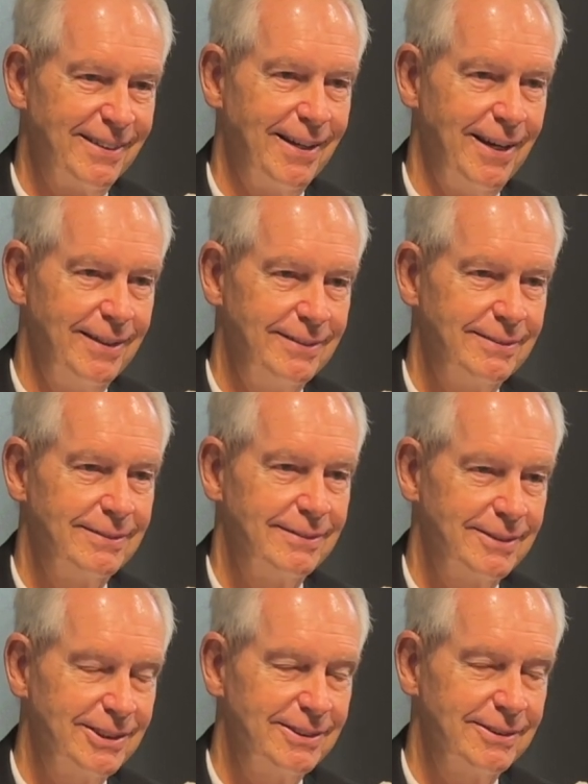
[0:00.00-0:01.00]
Yeah.
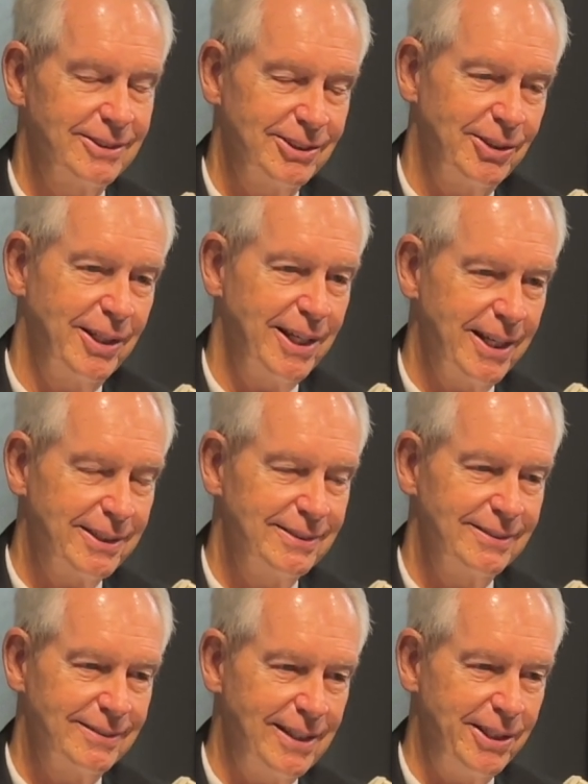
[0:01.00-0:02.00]
So
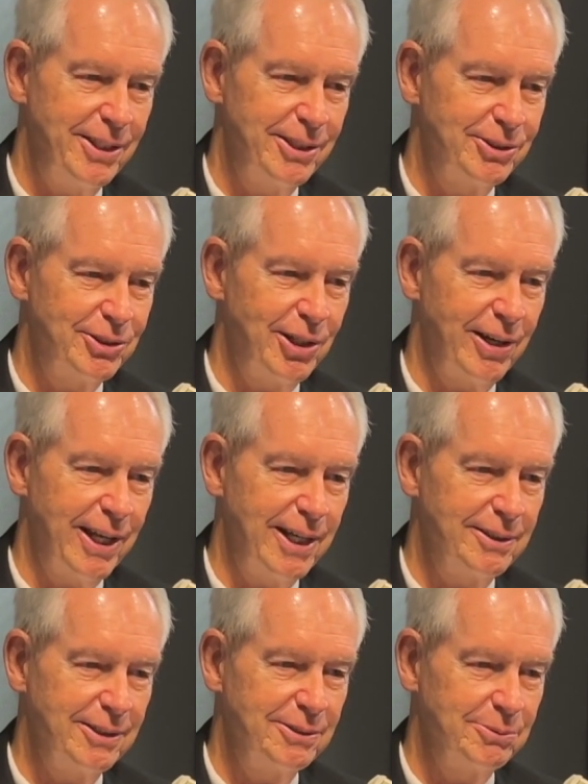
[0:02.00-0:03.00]
I did start
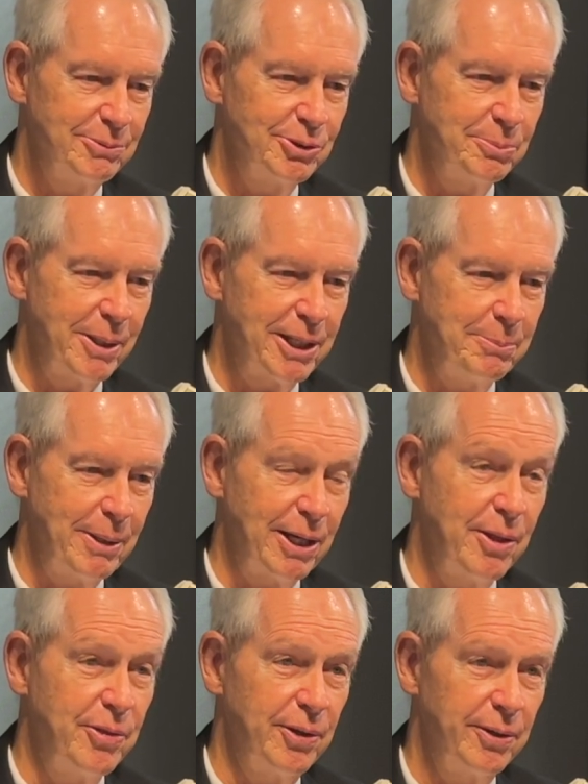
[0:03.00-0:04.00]
out and was making about
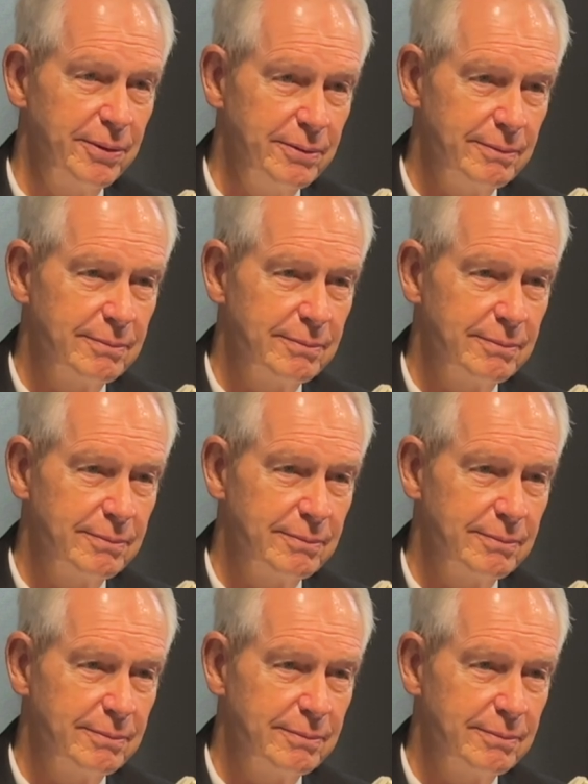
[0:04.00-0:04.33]
a third.